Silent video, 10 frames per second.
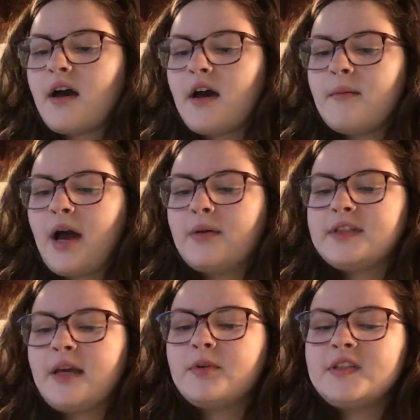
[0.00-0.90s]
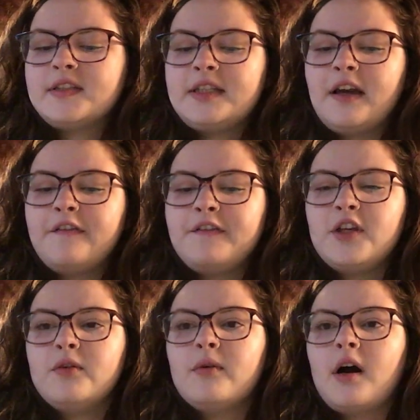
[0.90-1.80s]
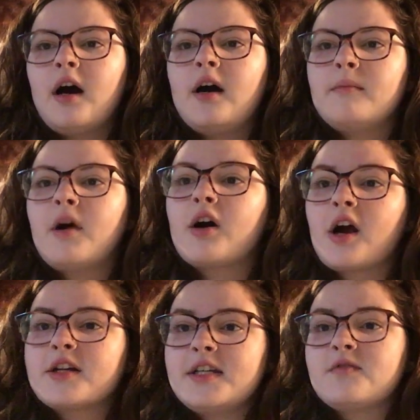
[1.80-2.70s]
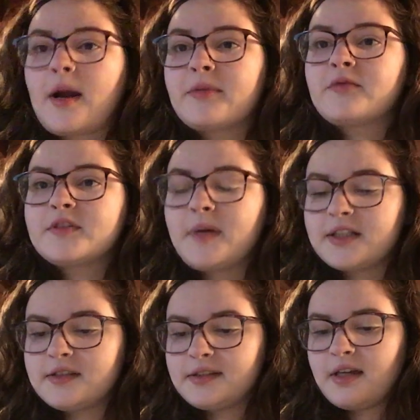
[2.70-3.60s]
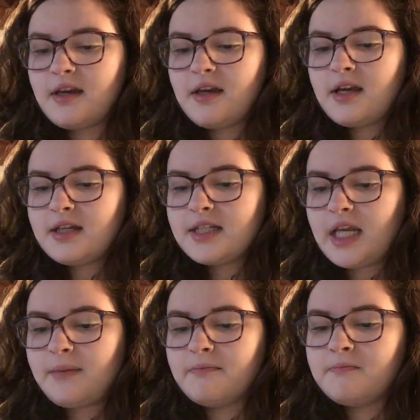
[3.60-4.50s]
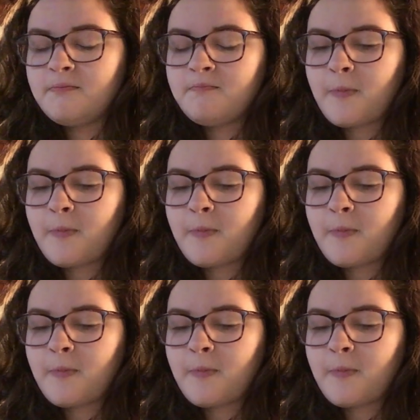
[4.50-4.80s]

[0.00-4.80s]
I was able to see a few RRT's rapid response team.